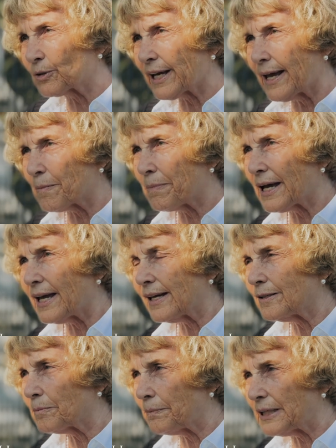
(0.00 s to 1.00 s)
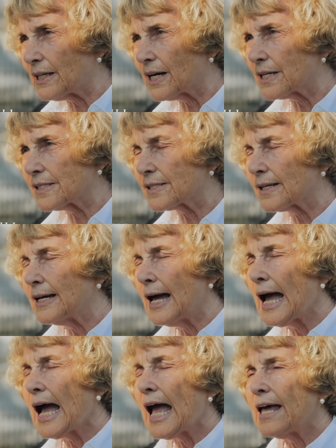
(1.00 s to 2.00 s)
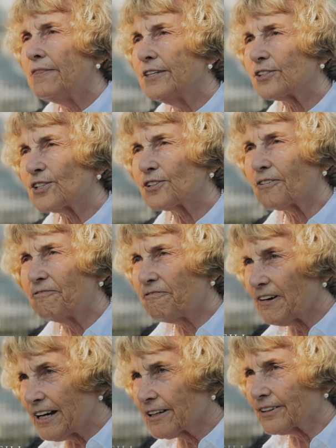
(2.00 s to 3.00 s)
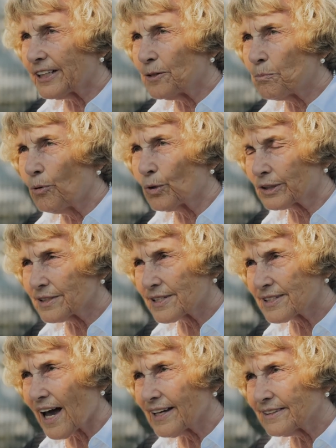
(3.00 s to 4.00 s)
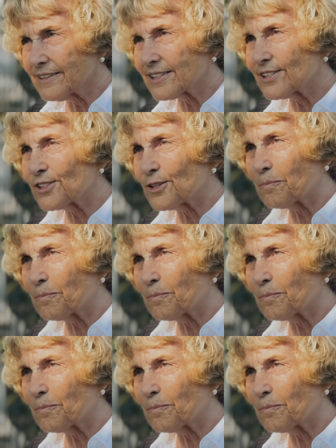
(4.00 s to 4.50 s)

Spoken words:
campaign because this is a very important site. This is the